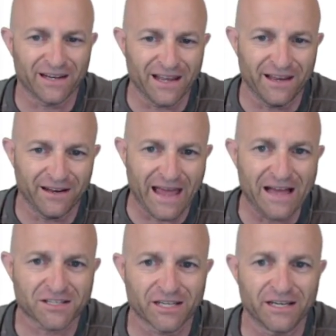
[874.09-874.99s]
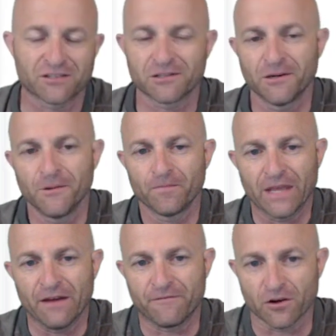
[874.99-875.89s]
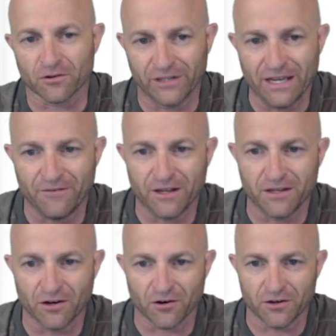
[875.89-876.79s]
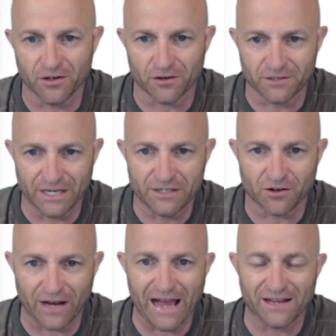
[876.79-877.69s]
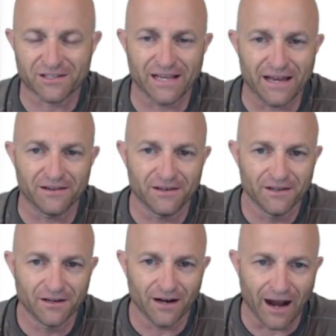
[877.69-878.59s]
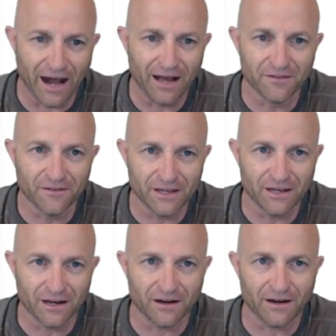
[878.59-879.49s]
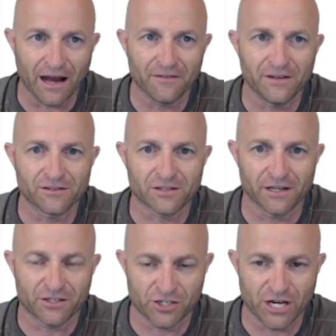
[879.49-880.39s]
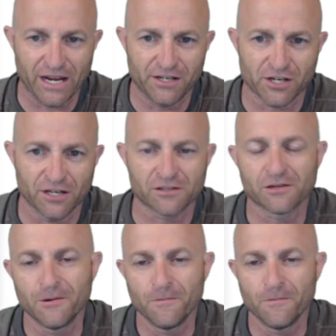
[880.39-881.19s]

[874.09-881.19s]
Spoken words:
And in essence, if you're leaving your digital asset on these exchanges,